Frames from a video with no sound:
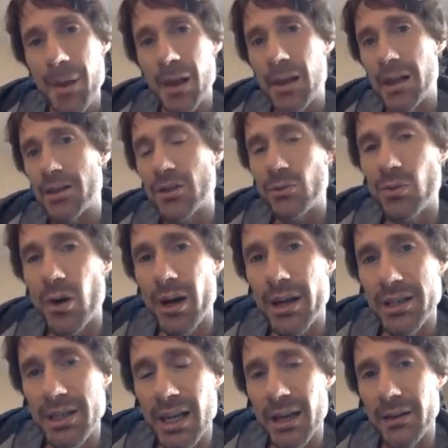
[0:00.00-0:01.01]
I like to
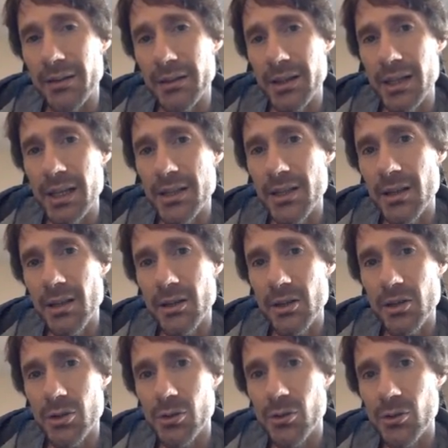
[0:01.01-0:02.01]
write down, these are the
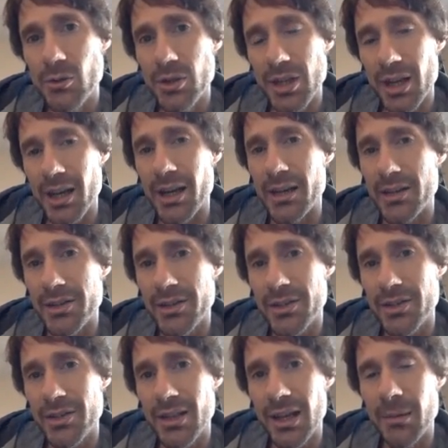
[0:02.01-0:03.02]
2
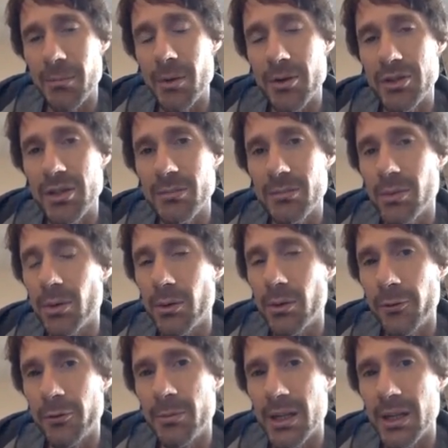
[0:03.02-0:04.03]
tasks that are most
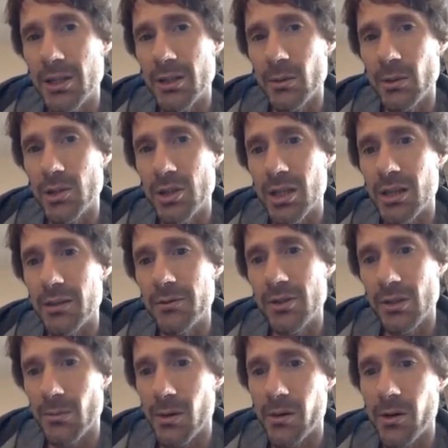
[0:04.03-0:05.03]
important for me to achieve
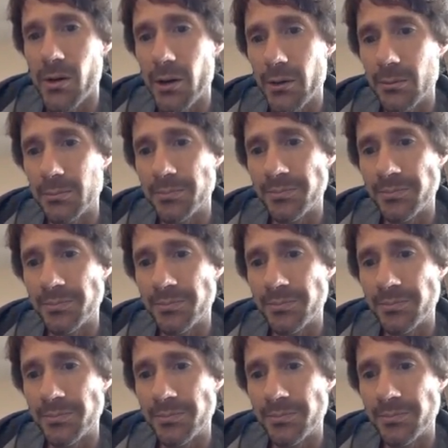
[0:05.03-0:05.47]
tomorrow.